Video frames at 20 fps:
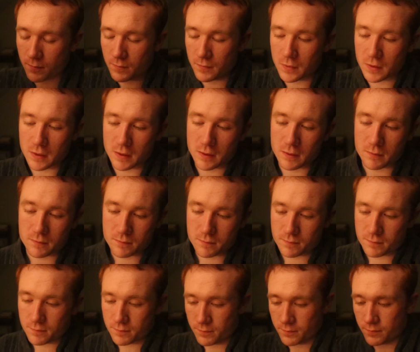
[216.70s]
you know,
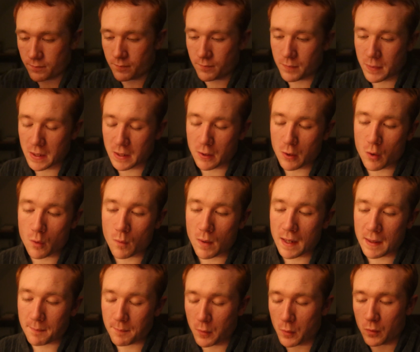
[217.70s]
big old
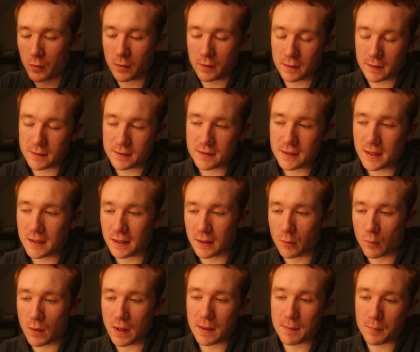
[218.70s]
whiteboard. It's not like
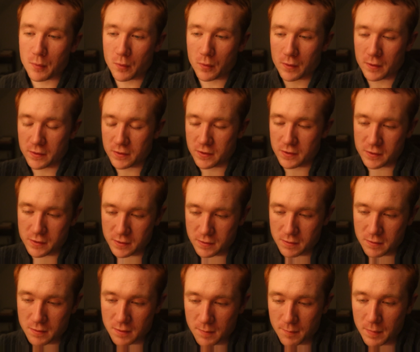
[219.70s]
a whiteboard. It's
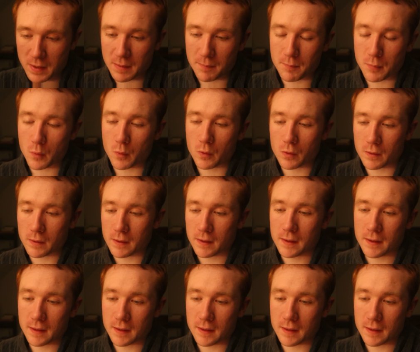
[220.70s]
just a big board.